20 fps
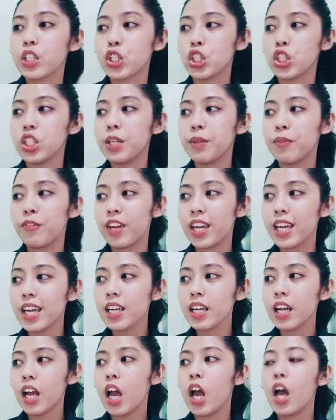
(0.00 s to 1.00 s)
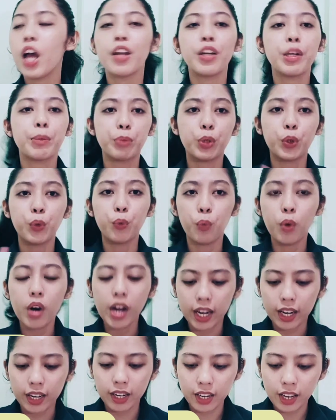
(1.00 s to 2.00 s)
achieving, number
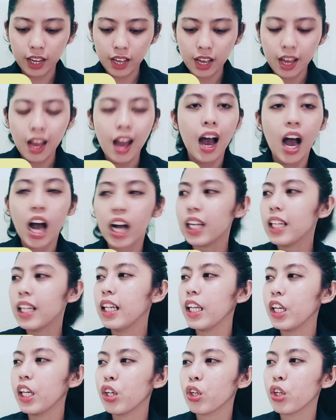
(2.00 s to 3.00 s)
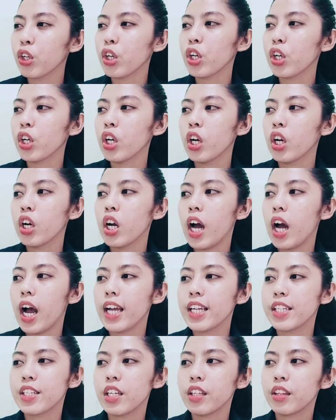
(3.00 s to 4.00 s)
1, a clearer
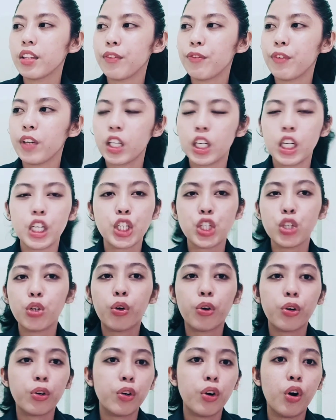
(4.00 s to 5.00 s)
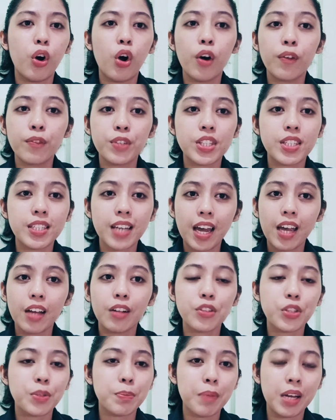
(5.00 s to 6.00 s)
identification of
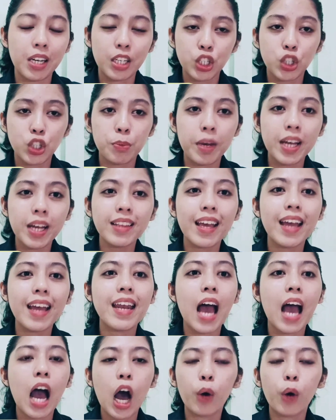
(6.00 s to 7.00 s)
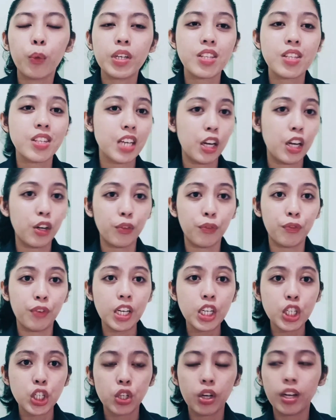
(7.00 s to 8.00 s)
styles management and how its
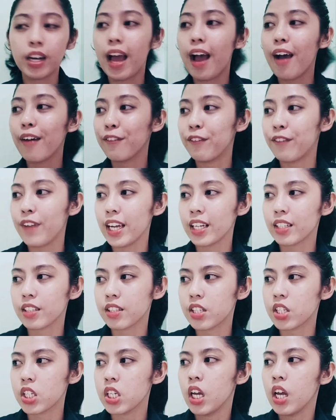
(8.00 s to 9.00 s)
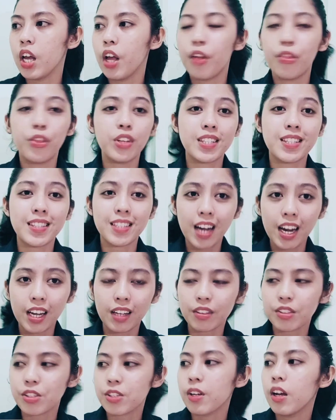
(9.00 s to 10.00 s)
innovation affects the
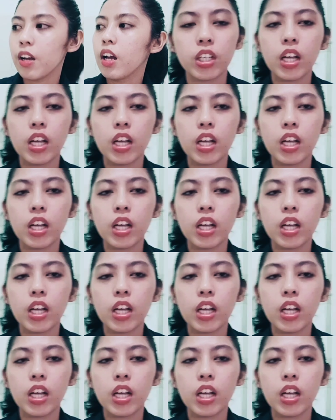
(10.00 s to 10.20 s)
styles.